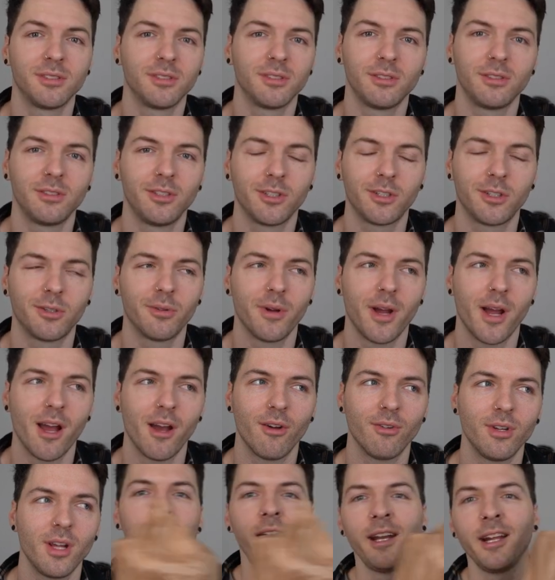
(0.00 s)
to look
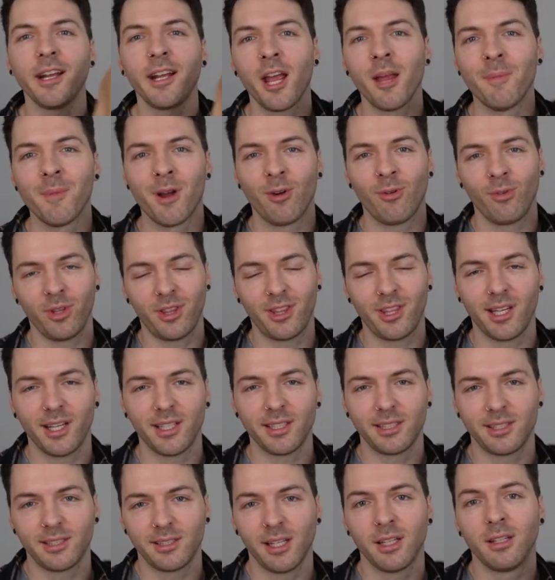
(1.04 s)
around and I came out with this.